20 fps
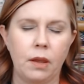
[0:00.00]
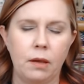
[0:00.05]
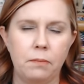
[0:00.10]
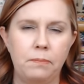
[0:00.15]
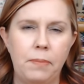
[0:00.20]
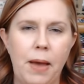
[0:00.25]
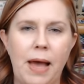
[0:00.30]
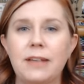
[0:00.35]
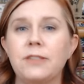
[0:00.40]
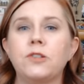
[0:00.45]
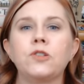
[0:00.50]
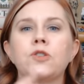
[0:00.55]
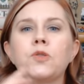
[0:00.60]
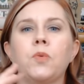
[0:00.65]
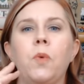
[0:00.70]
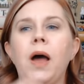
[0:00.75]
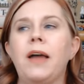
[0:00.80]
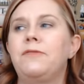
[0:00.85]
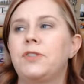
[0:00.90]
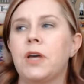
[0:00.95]
pastor's
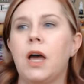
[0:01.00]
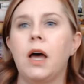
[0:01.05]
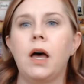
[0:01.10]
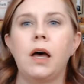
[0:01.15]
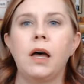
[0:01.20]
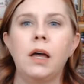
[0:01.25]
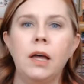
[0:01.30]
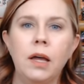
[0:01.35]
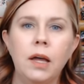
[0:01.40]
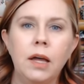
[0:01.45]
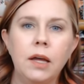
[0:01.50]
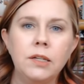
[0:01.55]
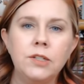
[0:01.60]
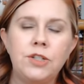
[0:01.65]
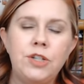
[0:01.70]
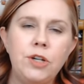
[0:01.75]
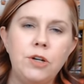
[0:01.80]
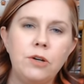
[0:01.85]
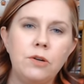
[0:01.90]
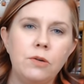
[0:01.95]
wife to,
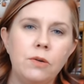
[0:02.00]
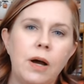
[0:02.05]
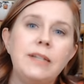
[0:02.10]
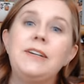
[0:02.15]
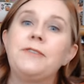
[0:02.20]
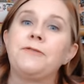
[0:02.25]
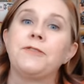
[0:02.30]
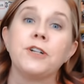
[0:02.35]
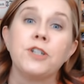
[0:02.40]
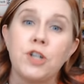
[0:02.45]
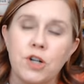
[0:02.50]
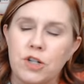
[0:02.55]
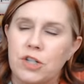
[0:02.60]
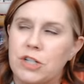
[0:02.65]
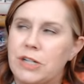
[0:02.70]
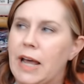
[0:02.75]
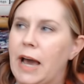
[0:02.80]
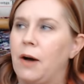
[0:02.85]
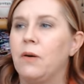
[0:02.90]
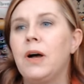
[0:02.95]
to a different church
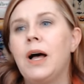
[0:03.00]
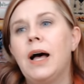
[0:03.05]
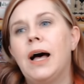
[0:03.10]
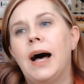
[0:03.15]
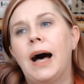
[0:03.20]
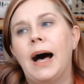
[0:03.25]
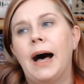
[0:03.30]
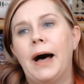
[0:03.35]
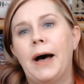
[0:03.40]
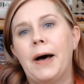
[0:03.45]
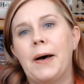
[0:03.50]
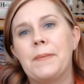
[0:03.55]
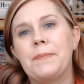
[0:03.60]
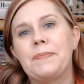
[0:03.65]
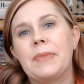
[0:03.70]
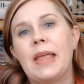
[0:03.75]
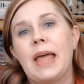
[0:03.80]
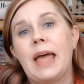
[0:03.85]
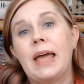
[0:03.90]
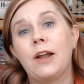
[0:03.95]
now. Um,
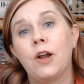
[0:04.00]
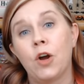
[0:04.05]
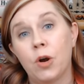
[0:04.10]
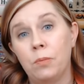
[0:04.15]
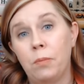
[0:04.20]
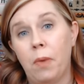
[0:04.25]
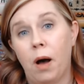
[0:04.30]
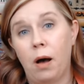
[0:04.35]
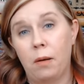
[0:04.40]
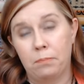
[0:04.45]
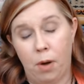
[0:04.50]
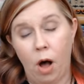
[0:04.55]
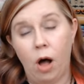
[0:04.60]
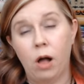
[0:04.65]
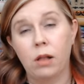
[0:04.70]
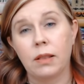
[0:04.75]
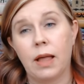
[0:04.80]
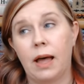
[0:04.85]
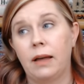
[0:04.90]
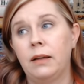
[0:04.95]
and her mom,
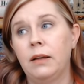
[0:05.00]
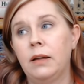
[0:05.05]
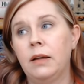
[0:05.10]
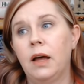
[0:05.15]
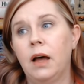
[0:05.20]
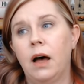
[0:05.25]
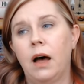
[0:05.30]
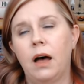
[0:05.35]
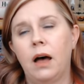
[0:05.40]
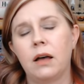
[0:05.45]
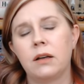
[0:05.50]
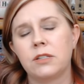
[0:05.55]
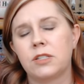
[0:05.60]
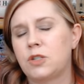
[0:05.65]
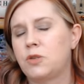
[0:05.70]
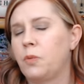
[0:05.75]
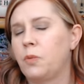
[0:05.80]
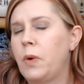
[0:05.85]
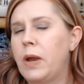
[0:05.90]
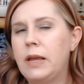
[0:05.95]
Paula,
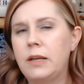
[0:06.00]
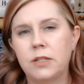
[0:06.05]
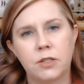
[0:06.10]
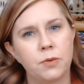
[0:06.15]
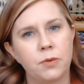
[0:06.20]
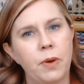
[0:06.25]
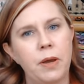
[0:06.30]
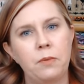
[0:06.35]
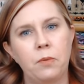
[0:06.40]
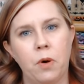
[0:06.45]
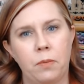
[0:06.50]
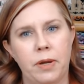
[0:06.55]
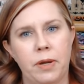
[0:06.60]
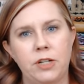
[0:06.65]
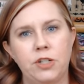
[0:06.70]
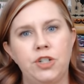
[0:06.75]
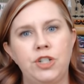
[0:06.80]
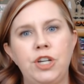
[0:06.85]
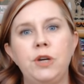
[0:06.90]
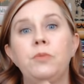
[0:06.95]
sweet, sweet woman.
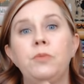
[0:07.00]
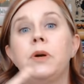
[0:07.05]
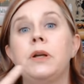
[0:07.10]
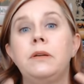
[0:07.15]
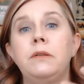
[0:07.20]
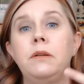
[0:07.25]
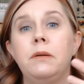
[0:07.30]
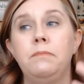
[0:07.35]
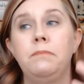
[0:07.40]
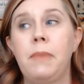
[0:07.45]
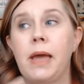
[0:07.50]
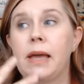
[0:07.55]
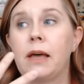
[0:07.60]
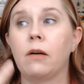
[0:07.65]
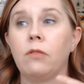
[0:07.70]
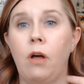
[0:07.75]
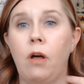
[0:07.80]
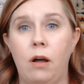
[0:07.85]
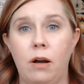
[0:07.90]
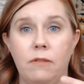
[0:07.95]
She would make a
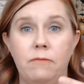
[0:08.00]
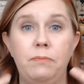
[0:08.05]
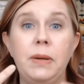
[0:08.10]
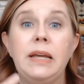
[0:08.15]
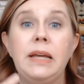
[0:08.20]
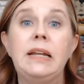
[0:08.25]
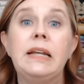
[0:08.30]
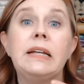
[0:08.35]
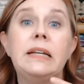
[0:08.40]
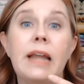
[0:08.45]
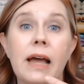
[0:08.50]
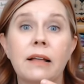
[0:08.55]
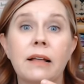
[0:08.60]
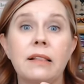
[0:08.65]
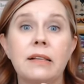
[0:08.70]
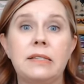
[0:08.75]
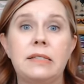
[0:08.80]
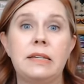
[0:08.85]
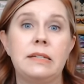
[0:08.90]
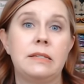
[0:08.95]
lot of beaded
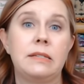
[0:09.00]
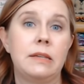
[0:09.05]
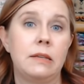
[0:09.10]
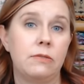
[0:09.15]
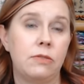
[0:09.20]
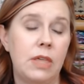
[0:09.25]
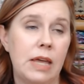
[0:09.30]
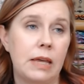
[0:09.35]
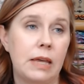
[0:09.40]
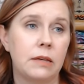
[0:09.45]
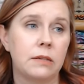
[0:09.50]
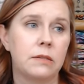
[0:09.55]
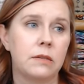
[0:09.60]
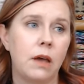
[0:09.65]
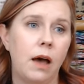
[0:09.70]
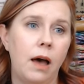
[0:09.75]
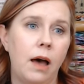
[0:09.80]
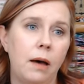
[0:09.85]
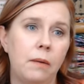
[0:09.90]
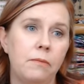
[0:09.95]
necklaces and things
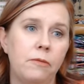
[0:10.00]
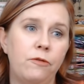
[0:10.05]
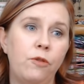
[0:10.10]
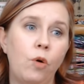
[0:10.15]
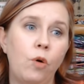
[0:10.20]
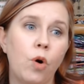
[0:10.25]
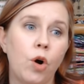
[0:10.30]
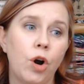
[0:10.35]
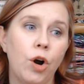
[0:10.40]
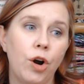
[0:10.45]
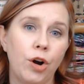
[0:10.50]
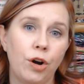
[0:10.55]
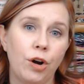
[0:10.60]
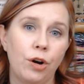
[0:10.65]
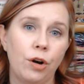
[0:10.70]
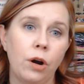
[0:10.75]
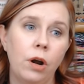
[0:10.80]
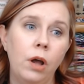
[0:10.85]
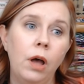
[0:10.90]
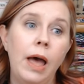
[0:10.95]
um, for
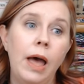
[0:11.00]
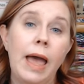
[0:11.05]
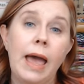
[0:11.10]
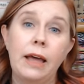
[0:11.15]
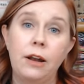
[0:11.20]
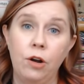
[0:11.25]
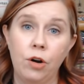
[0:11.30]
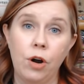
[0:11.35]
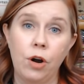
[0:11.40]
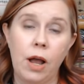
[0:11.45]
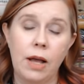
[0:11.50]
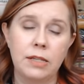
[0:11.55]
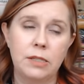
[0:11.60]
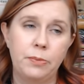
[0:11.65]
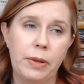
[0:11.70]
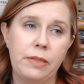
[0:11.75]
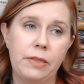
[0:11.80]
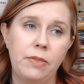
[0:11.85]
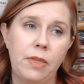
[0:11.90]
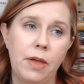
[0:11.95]
her and her
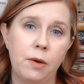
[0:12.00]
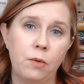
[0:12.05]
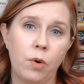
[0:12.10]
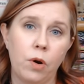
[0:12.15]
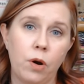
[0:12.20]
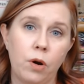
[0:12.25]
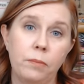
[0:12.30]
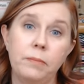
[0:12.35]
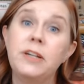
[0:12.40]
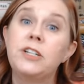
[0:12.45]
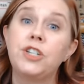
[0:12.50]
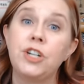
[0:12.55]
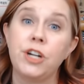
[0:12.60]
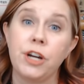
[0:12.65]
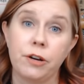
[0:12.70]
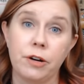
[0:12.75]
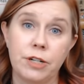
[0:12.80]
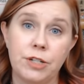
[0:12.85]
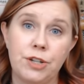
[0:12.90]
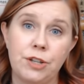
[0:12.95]
husband. They were
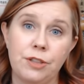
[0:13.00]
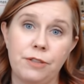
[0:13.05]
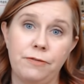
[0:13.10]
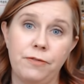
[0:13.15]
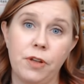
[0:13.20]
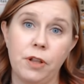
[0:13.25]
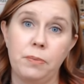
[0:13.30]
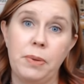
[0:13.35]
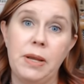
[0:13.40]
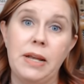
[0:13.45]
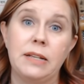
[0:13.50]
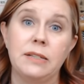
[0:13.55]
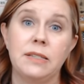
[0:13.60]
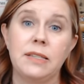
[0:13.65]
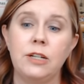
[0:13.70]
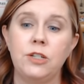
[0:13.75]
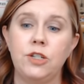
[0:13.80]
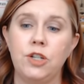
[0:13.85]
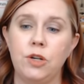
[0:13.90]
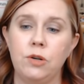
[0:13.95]
missionaries to the Philippines. They
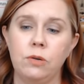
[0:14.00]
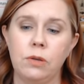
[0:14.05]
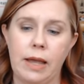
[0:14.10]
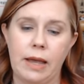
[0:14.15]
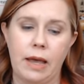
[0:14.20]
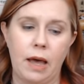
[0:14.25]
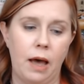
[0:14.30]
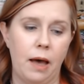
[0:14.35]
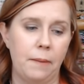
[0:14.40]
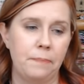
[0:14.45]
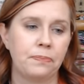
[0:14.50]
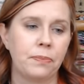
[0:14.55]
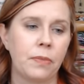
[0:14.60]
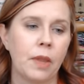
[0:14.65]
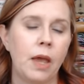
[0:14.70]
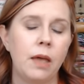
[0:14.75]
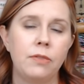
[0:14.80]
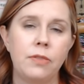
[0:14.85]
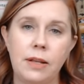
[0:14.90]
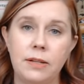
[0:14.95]
do like a,
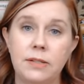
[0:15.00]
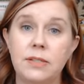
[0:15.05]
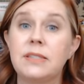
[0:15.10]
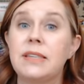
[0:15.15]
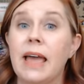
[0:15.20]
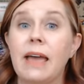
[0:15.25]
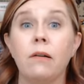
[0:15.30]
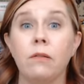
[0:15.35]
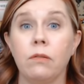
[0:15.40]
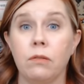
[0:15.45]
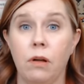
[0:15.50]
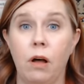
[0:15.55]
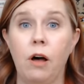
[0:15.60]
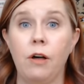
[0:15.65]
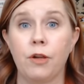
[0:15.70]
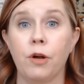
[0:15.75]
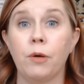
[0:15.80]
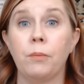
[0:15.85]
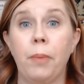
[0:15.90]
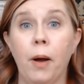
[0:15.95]
they'd sail on
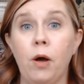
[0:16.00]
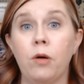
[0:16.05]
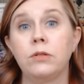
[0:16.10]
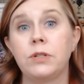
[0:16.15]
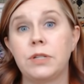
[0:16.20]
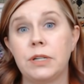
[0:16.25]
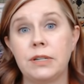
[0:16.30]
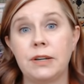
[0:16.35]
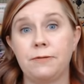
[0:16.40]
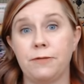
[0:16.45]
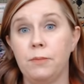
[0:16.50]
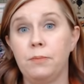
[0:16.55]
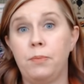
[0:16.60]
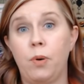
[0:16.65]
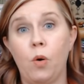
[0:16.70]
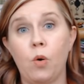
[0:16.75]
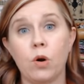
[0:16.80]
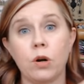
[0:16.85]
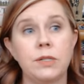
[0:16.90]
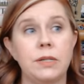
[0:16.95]
their boat to different
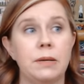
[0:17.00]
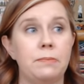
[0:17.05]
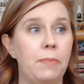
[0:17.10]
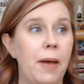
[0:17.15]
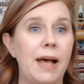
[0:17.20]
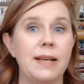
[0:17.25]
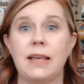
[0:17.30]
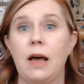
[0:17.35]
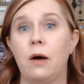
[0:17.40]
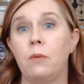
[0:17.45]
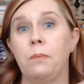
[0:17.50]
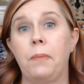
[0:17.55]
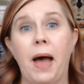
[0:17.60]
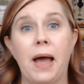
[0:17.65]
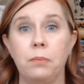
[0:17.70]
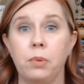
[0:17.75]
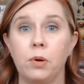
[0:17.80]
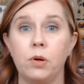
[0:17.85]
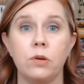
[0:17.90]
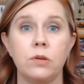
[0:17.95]
ports and pass out
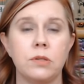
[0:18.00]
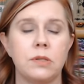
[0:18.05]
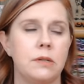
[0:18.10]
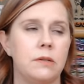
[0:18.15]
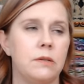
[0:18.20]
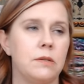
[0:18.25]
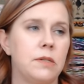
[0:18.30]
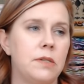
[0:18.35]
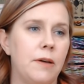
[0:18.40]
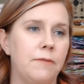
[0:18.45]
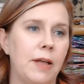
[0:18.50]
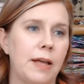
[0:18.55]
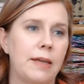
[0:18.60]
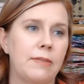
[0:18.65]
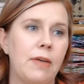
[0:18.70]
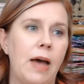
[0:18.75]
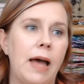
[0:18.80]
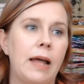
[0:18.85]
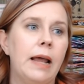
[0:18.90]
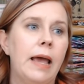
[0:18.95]
Bibles and stuff like
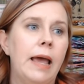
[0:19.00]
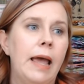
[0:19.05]
that.